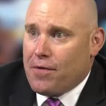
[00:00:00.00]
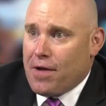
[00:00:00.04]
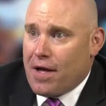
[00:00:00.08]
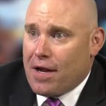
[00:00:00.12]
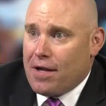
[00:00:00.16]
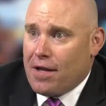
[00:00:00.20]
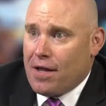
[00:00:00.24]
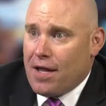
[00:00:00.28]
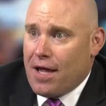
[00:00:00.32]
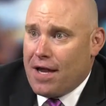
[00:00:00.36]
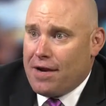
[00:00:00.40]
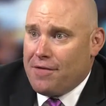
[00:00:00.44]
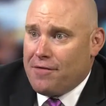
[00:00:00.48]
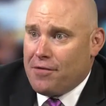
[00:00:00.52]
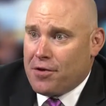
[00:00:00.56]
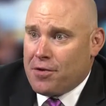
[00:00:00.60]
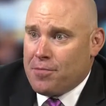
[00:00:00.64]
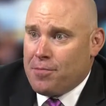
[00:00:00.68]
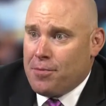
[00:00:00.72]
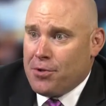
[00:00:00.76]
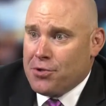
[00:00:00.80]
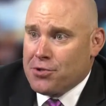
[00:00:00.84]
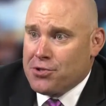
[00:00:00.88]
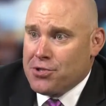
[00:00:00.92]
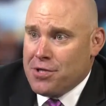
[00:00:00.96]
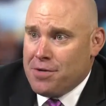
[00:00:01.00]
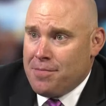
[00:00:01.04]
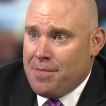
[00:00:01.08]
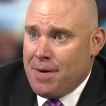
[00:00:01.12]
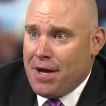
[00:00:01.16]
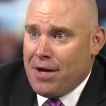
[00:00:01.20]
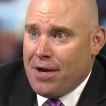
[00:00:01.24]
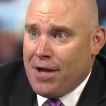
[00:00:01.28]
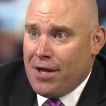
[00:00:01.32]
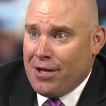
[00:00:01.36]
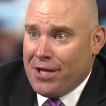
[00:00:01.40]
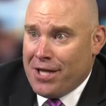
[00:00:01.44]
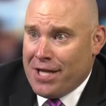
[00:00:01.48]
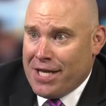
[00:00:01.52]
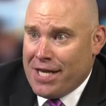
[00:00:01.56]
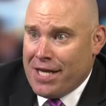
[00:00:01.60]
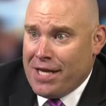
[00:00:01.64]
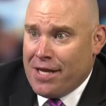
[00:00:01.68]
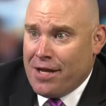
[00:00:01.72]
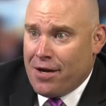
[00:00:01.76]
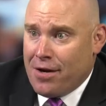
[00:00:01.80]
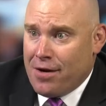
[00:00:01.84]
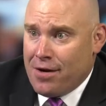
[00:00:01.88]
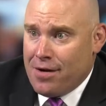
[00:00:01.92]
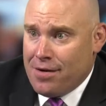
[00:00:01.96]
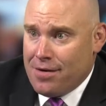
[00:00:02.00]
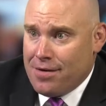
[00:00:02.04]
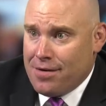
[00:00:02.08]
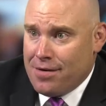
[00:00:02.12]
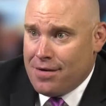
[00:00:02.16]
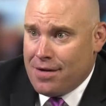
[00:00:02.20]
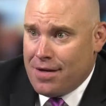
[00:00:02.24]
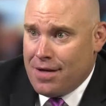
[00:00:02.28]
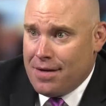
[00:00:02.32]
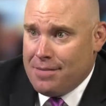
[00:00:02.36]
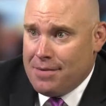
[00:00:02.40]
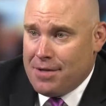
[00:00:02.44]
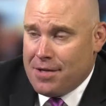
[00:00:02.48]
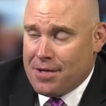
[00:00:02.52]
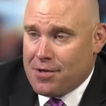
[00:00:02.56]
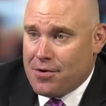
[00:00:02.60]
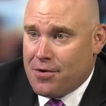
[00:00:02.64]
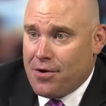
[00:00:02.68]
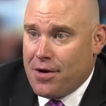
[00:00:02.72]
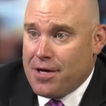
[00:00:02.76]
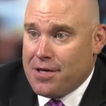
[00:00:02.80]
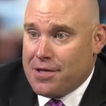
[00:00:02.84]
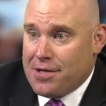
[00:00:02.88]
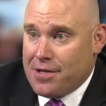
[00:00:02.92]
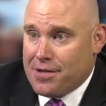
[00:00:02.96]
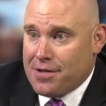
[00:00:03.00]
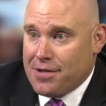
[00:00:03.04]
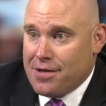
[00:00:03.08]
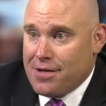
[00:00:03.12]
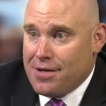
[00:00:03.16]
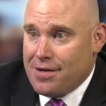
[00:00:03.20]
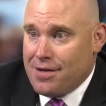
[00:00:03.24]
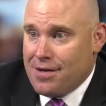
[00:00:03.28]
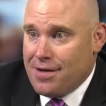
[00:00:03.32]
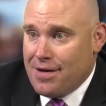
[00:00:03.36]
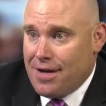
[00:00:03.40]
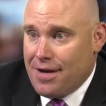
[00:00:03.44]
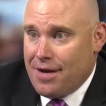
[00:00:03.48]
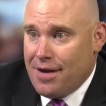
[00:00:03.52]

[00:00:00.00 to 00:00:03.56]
got a lot of explosion about LED here. I mean, it's crazy, isn't it?